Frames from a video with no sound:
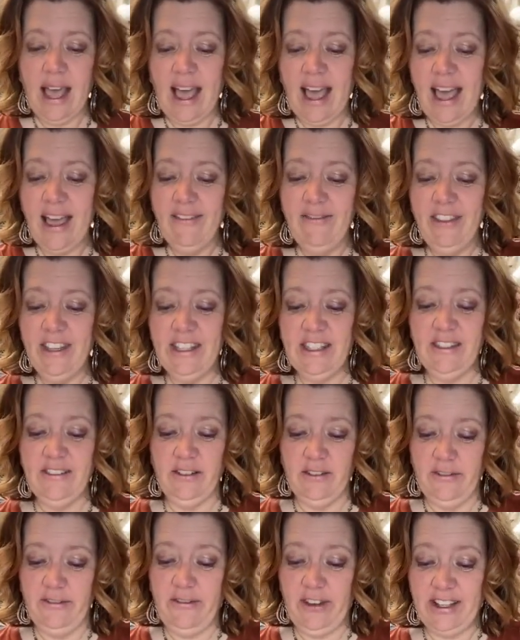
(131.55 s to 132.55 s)
I have
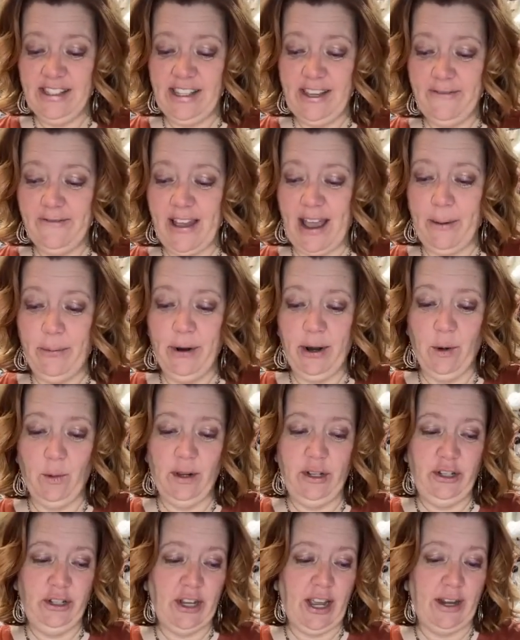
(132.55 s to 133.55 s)
this fuzzy
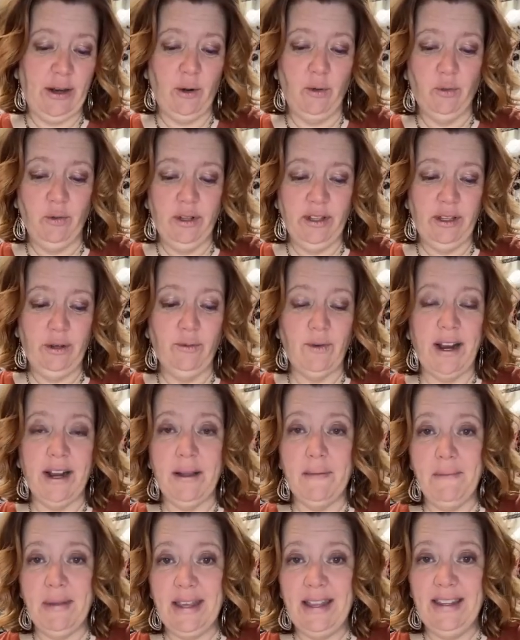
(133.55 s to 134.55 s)
fabric, which I don't really
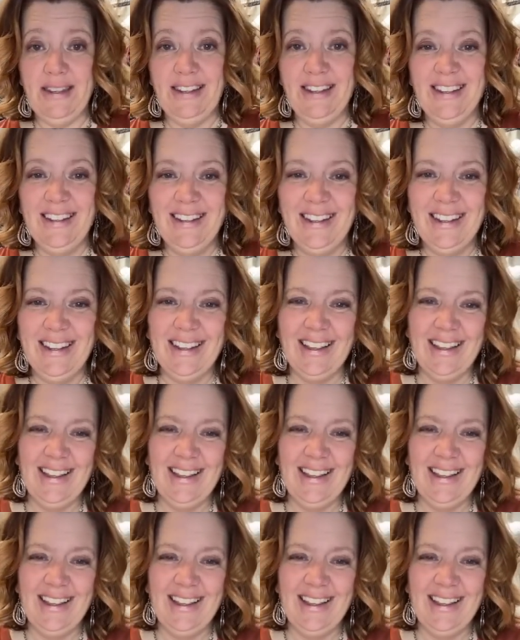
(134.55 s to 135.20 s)
recommend.